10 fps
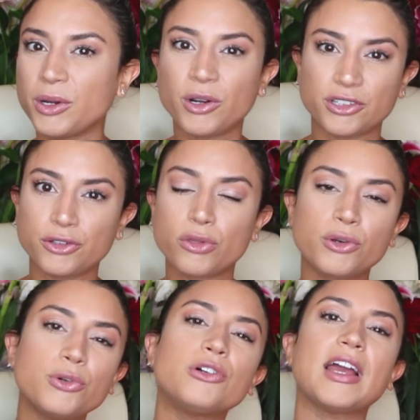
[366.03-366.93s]
We're going to do the
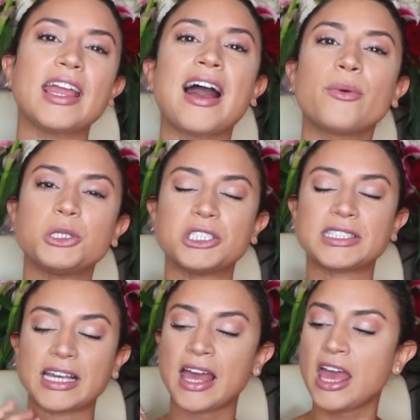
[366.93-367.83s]
Google Hangout, which is
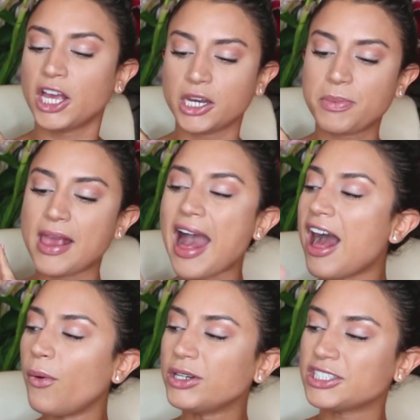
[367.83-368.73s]
like gonna be
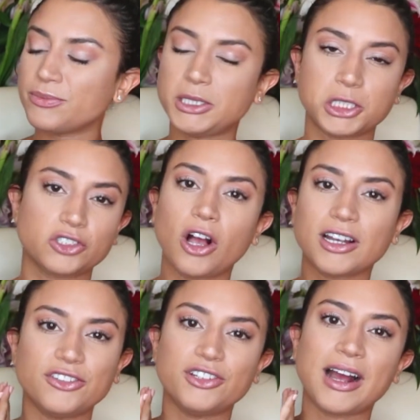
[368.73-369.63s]
hours of me just
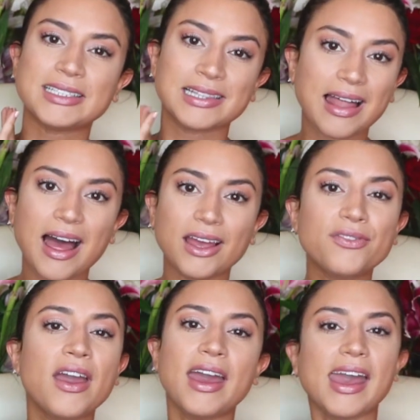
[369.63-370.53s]
talking to you guys
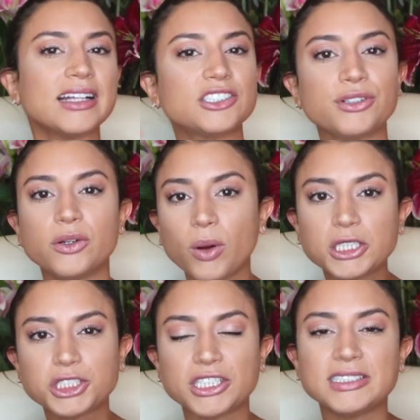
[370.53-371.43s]
live, answering
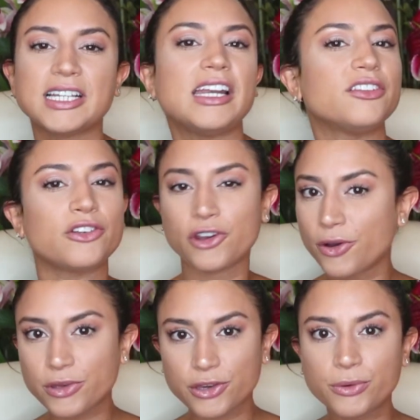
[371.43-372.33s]
questions, getting to
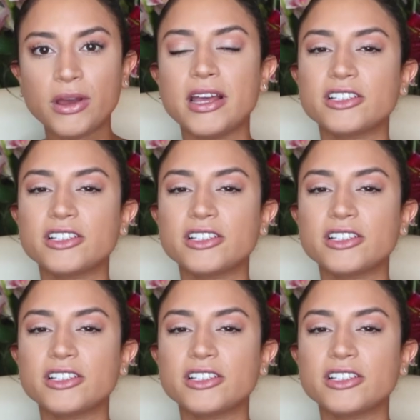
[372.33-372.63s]
know you.